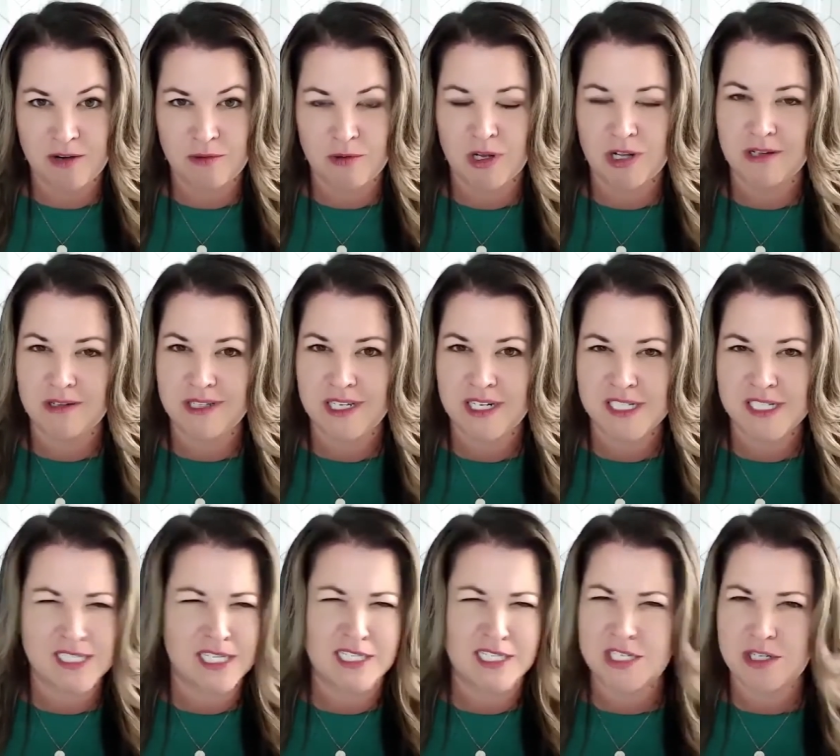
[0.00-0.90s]
Well, he doesn't
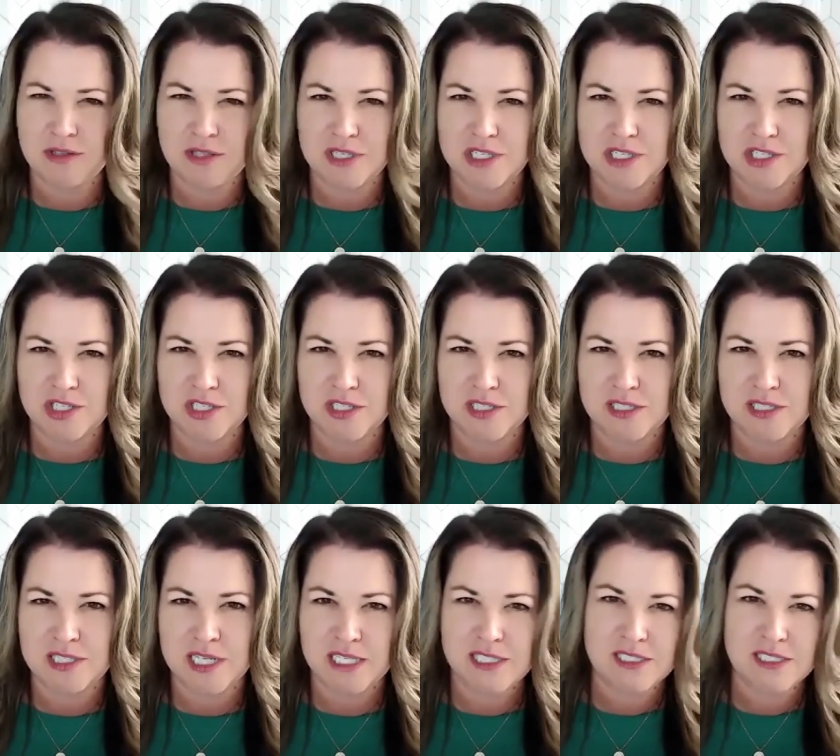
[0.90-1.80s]
like to do the dishes.
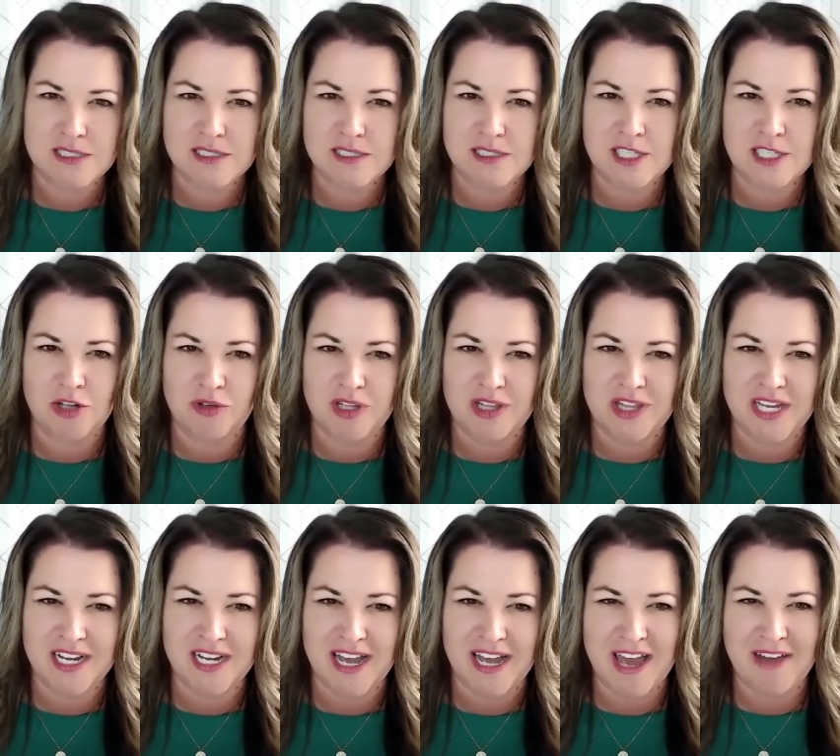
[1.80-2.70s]
That's the only
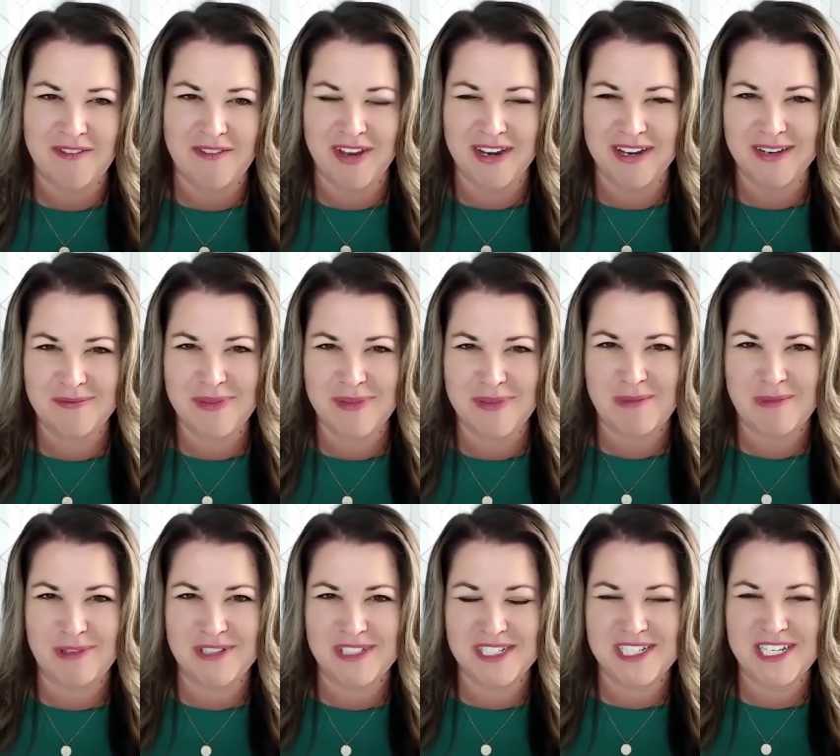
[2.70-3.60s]
thing I haven't been
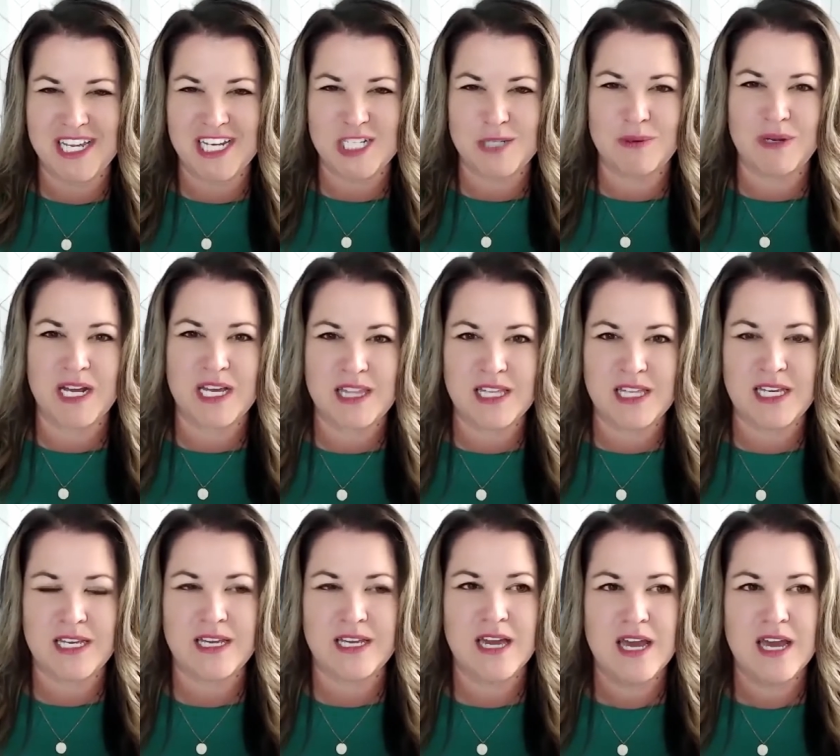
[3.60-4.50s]
able to teach. But I think,